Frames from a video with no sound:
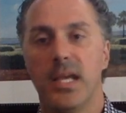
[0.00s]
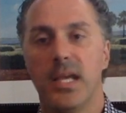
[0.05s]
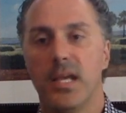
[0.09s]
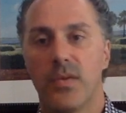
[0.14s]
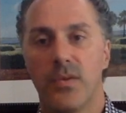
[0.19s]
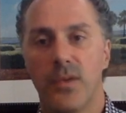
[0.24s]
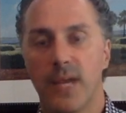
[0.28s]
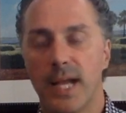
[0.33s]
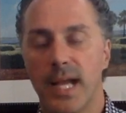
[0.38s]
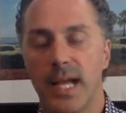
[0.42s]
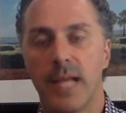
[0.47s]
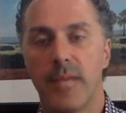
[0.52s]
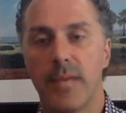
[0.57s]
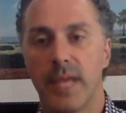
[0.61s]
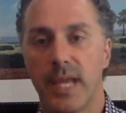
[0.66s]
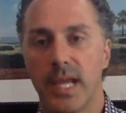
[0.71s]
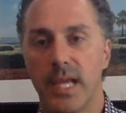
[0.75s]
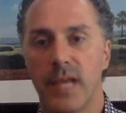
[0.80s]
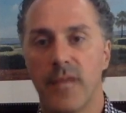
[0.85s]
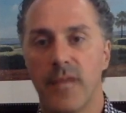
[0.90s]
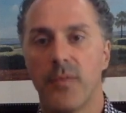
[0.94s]
We're not going to make
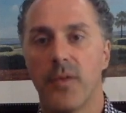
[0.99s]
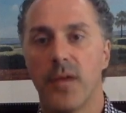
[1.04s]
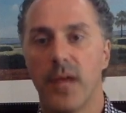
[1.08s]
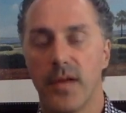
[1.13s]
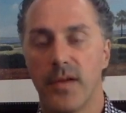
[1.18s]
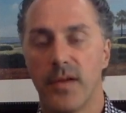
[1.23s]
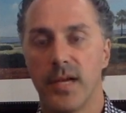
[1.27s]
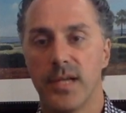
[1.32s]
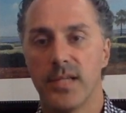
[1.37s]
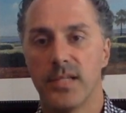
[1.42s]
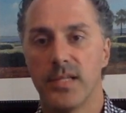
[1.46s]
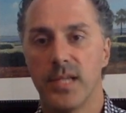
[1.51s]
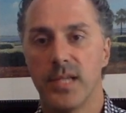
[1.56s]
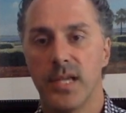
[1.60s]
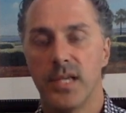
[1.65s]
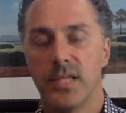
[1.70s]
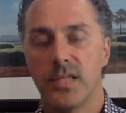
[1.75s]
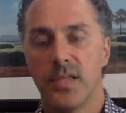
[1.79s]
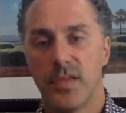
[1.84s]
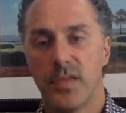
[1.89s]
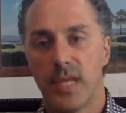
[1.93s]
enough progress.
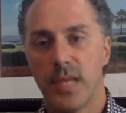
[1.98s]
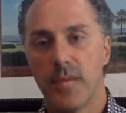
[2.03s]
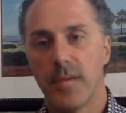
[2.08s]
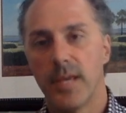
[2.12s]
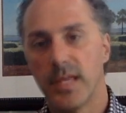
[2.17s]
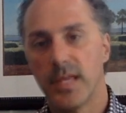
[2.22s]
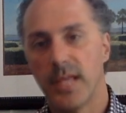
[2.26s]
So think about